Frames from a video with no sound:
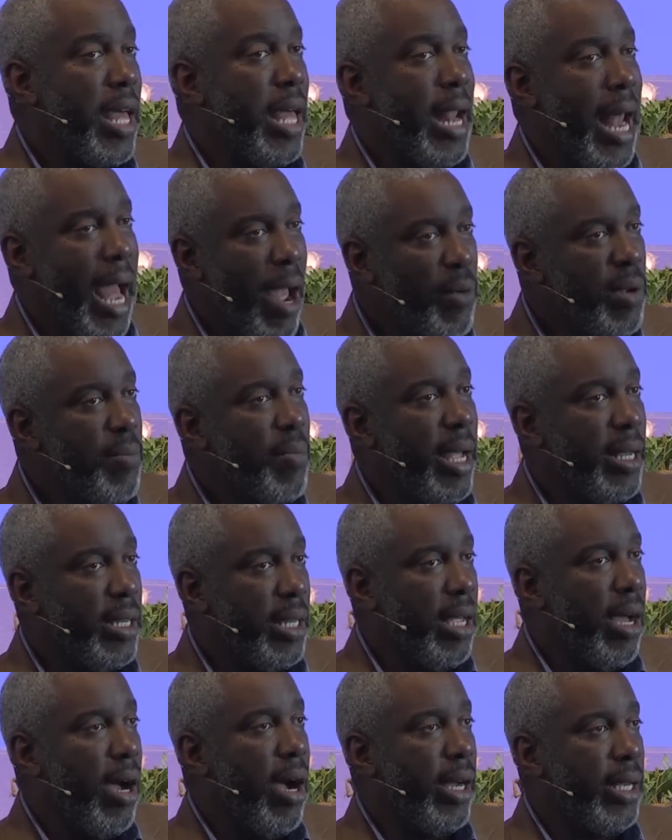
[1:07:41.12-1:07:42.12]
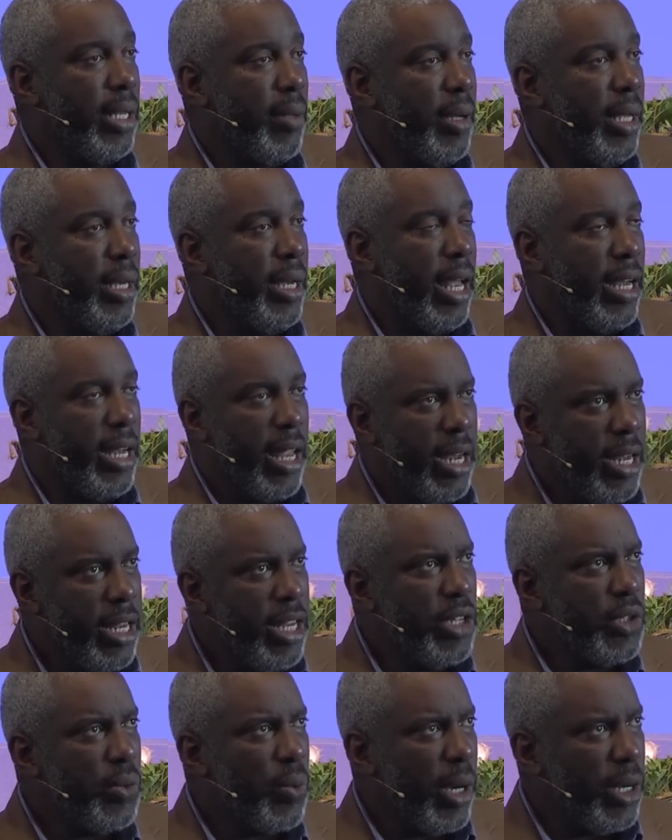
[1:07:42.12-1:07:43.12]
And I would make the argument, and, and
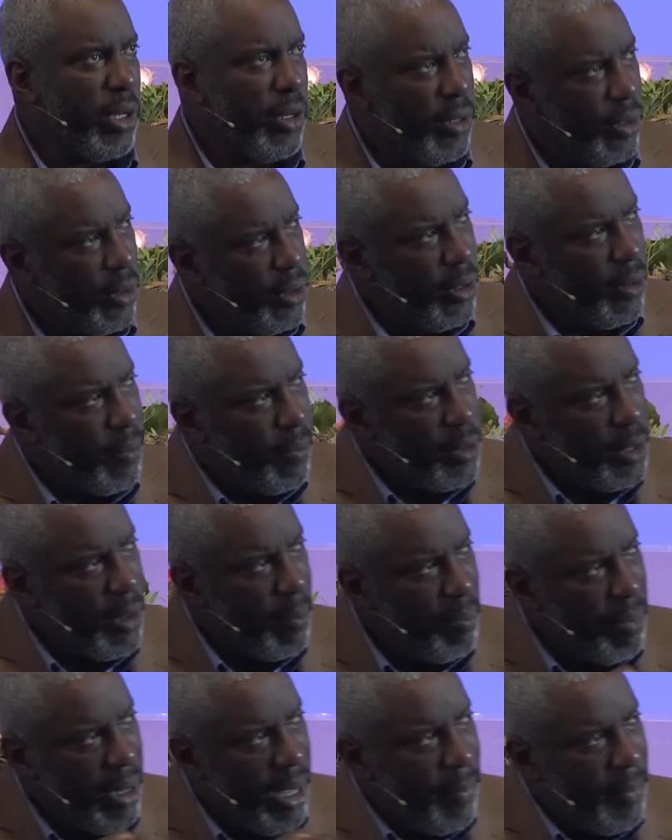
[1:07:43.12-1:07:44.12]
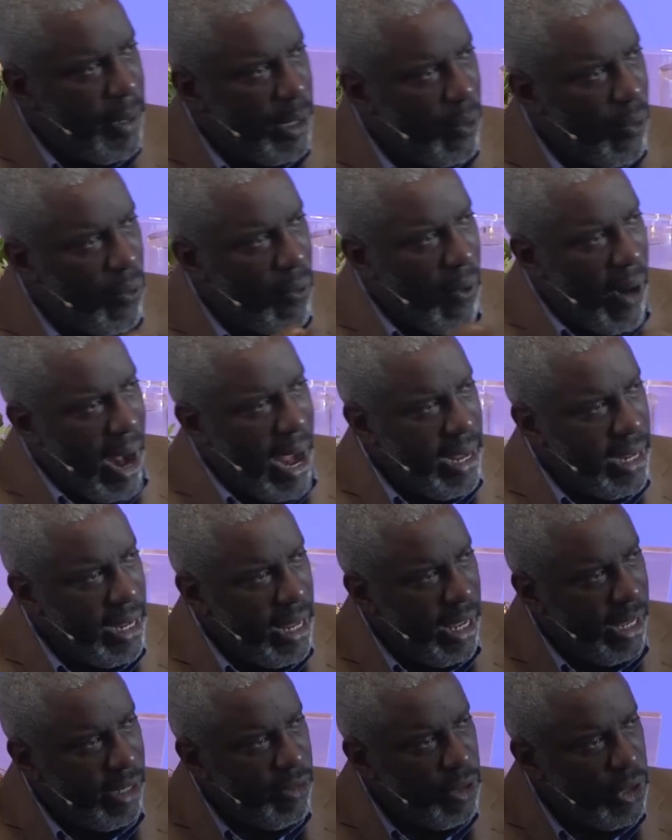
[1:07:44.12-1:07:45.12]
here's where you, you're, you're bumping right
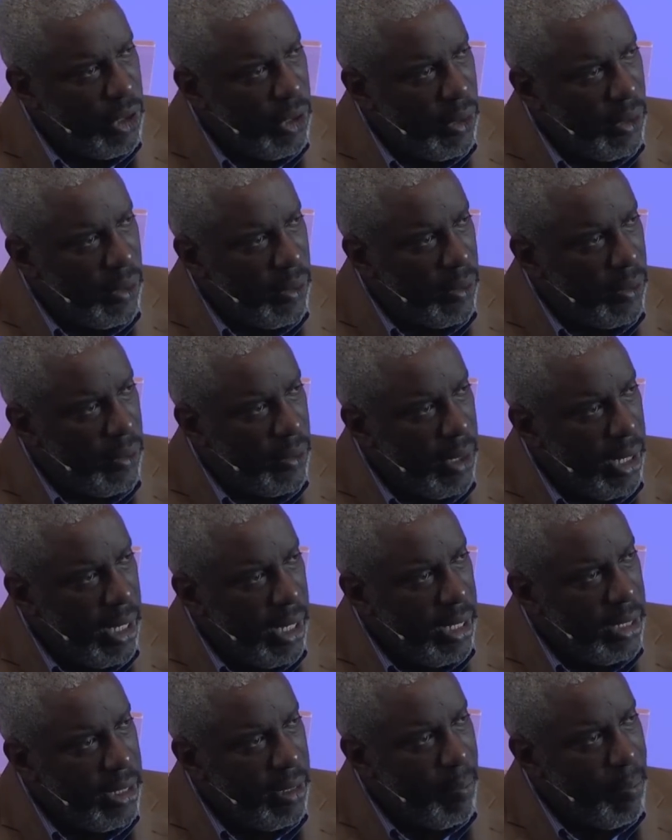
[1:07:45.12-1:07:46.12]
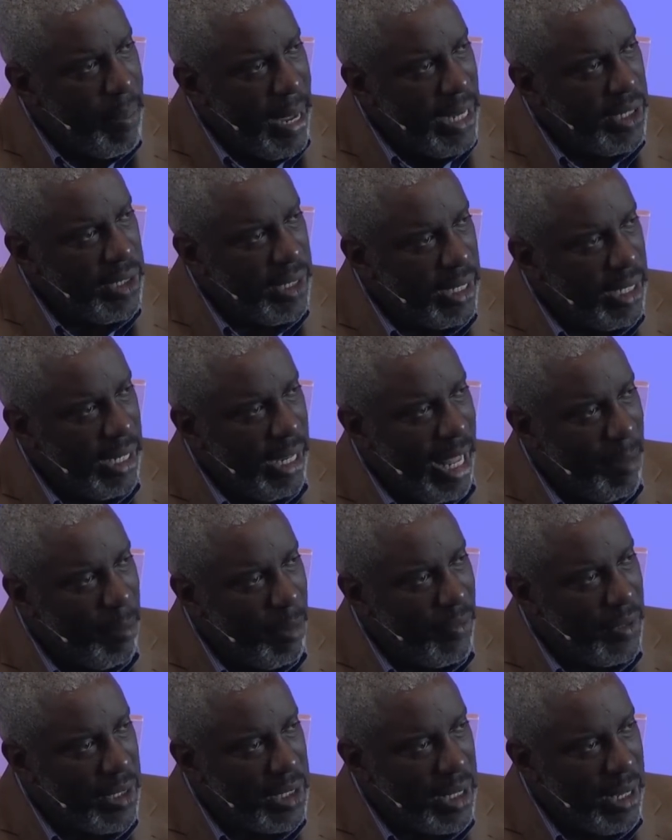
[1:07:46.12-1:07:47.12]
into the basic
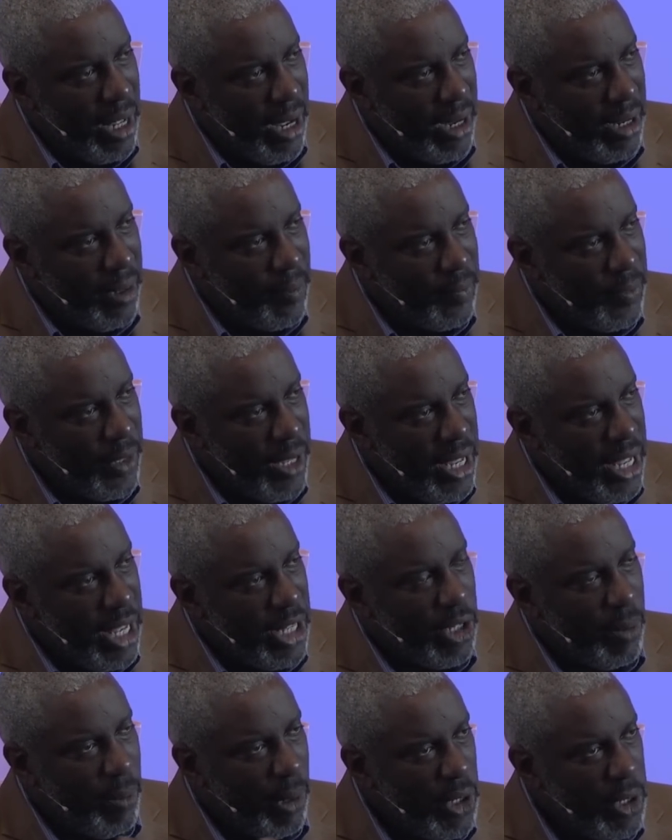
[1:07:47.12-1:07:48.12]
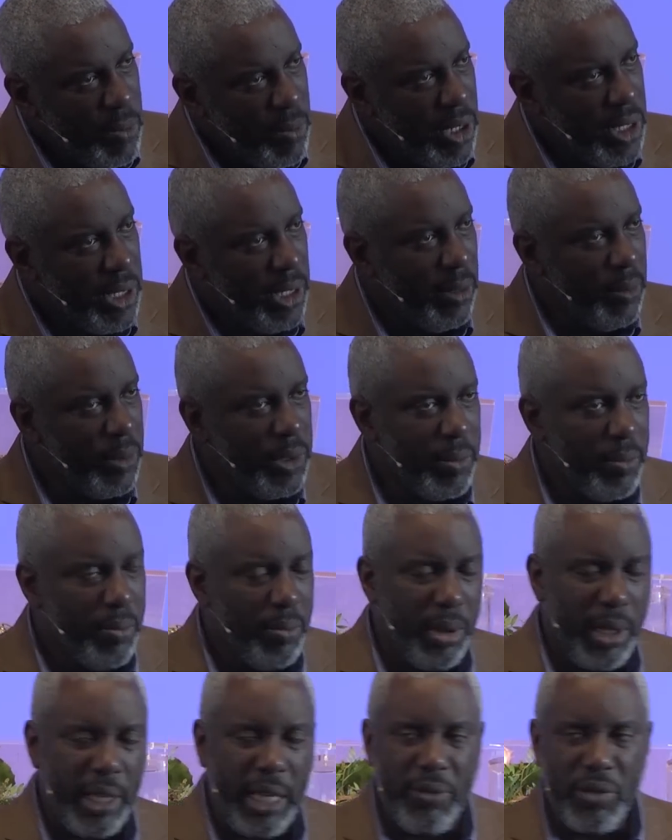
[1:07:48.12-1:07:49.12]
claim of Islam. So most Muslims
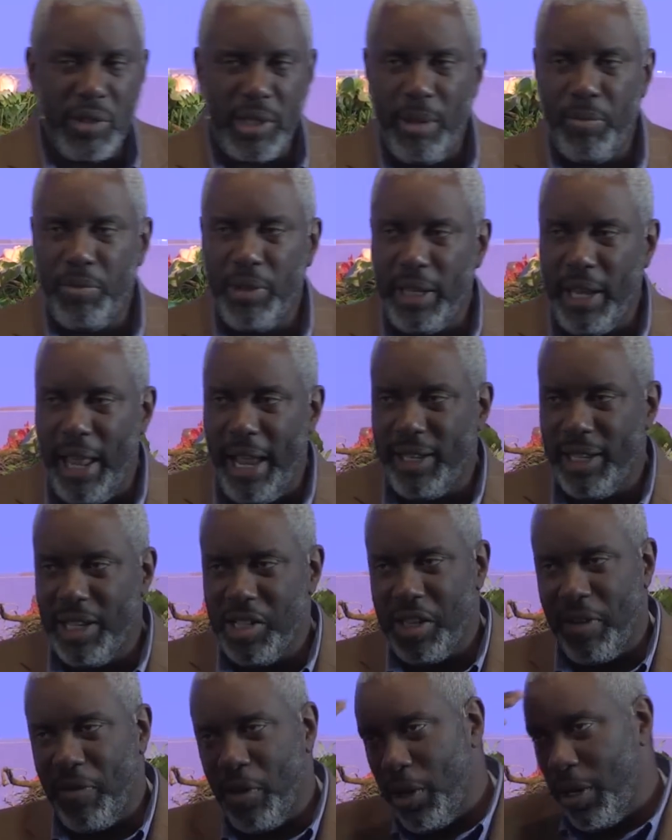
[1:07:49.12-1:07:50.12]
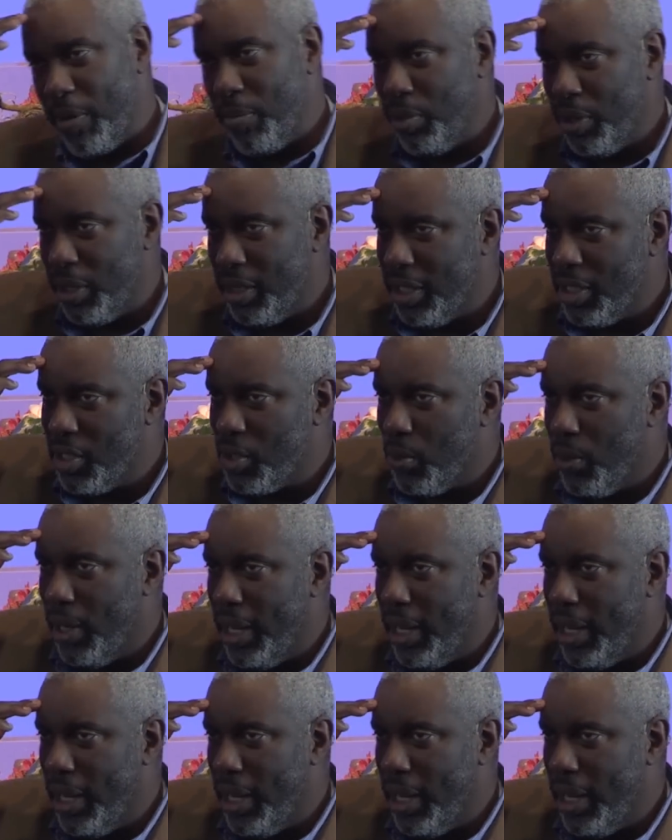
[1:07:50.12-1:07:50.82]
believe something like this. I've heard it put this